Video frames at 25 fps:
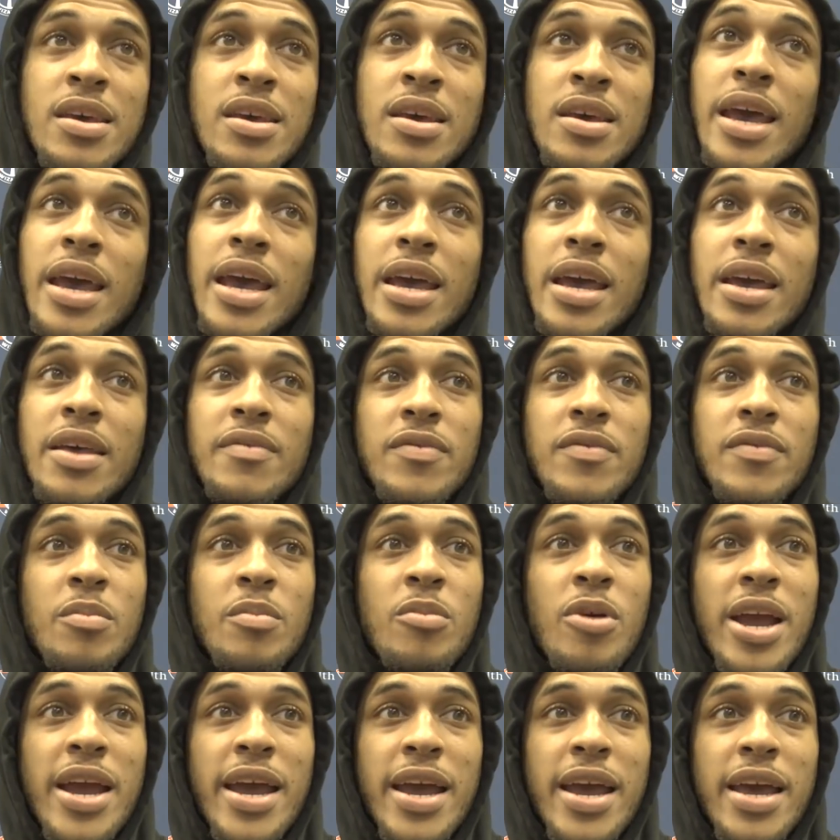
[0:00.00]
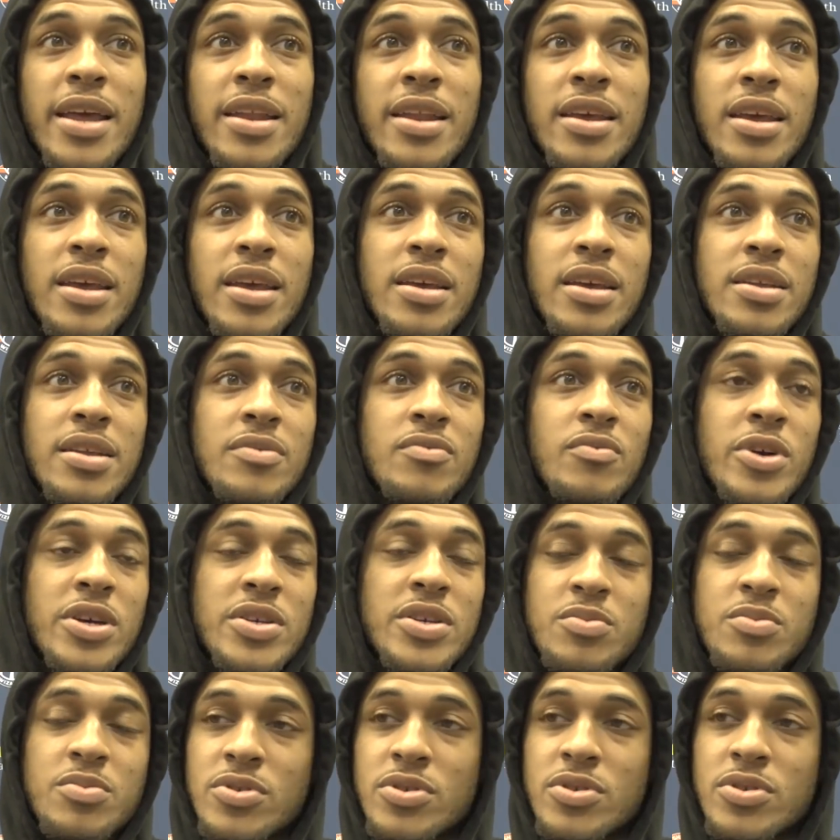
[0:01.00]
And for Brad and
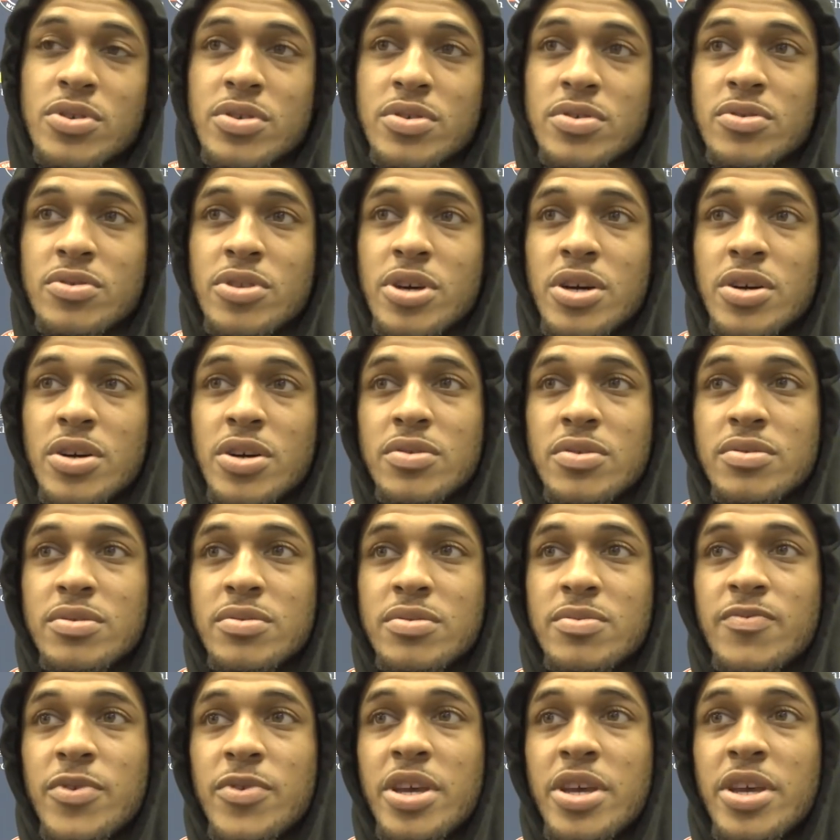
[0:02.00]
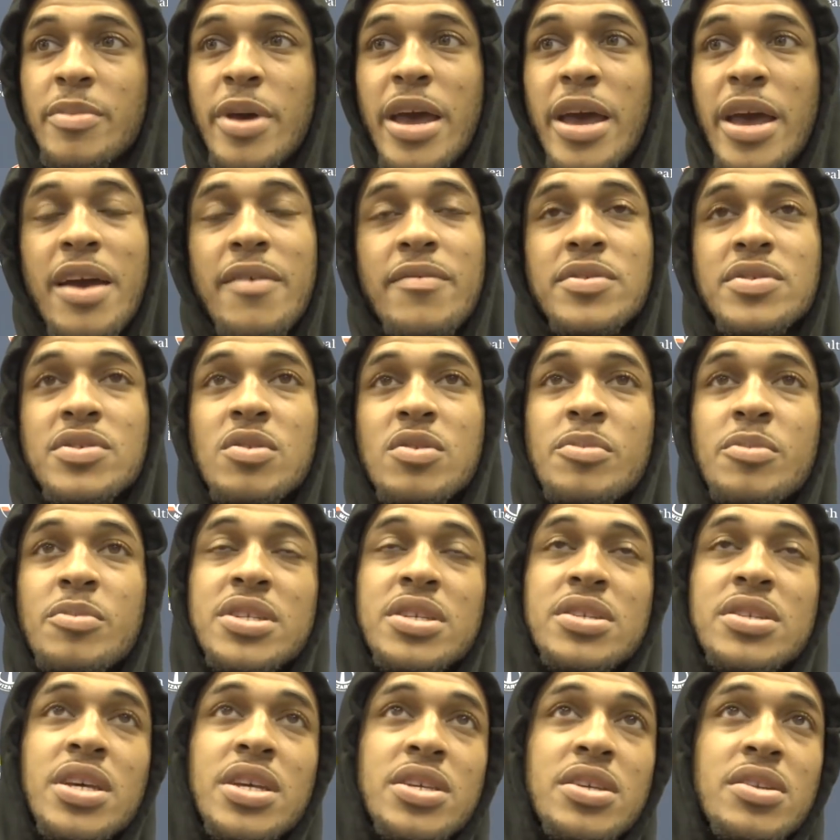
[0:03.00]
Westbrook, for them having so much
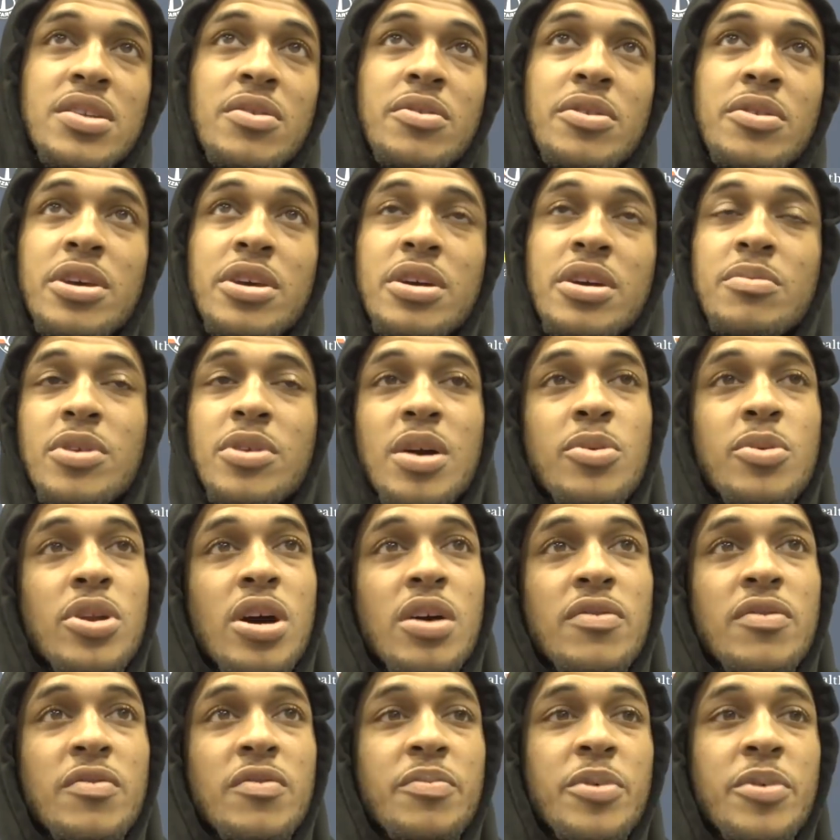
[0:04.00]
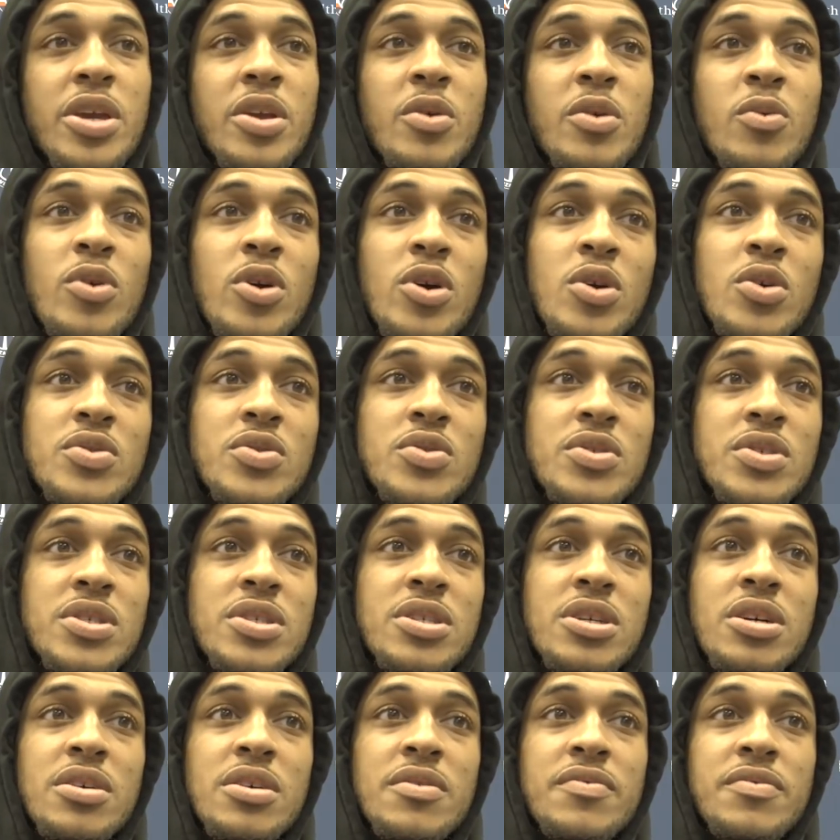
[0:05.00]
attention on them coming off of pick and rolls and
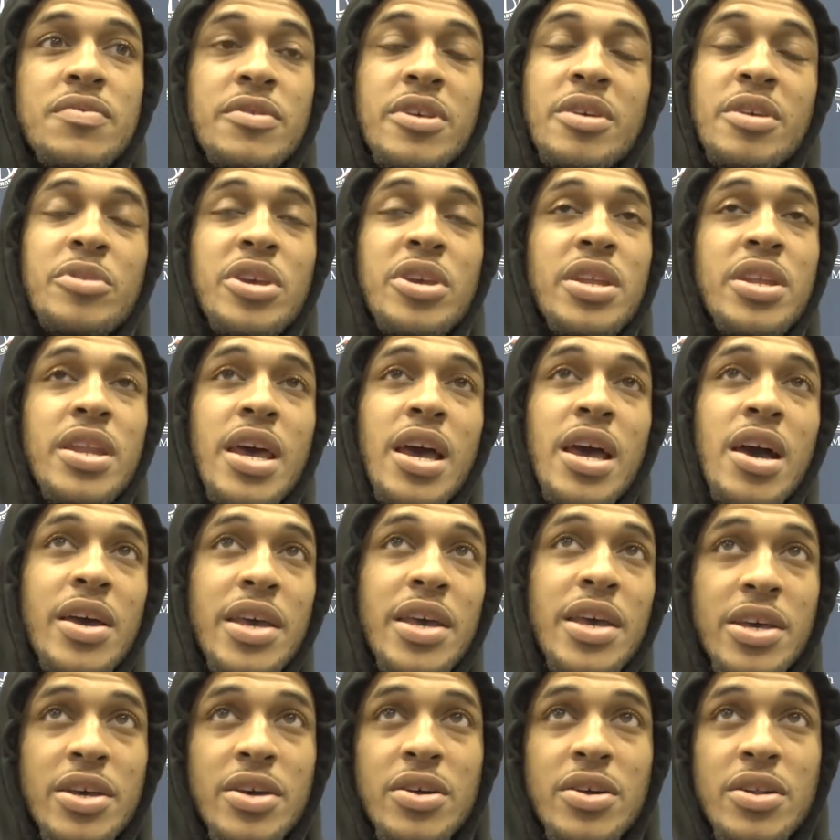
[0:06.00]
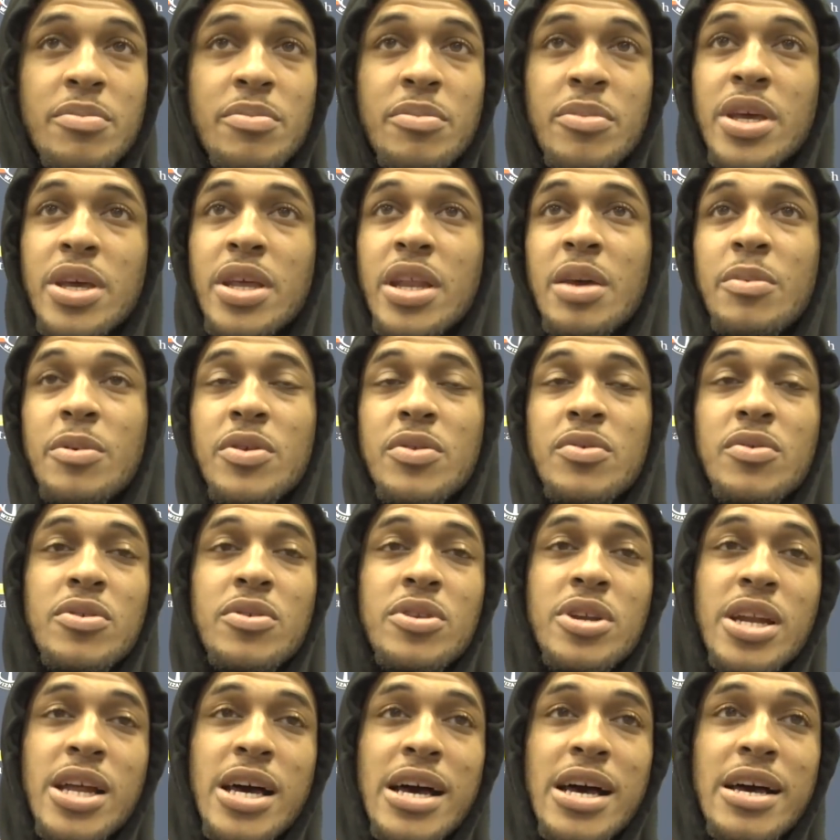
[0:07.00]
stuff, them getting downhill and being able to throw the
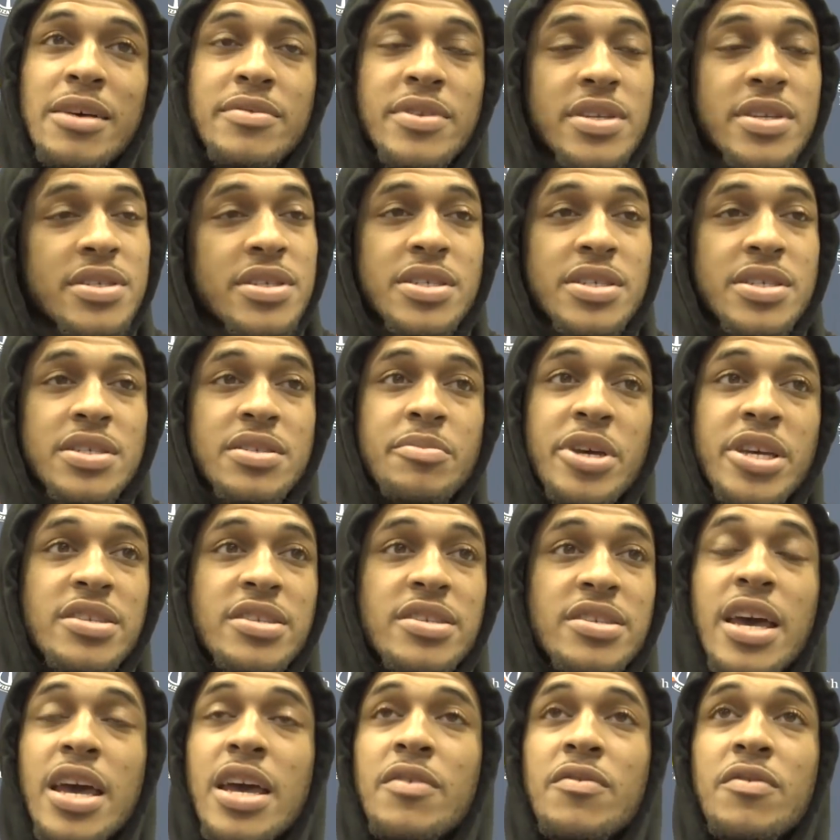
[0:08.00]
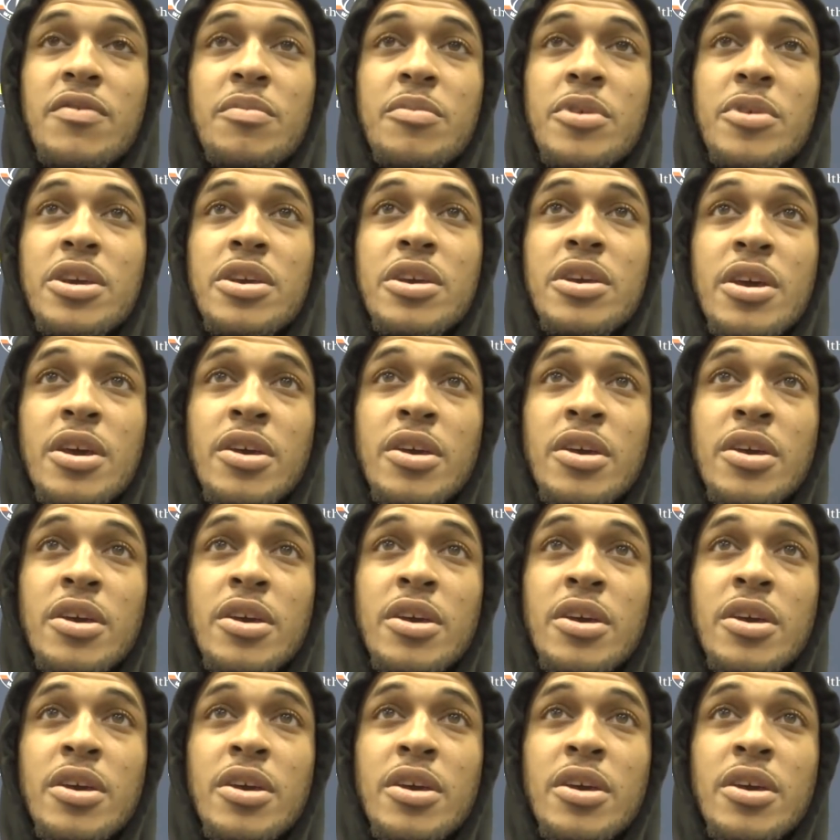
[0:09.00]
lobs, that's just the best thing for me.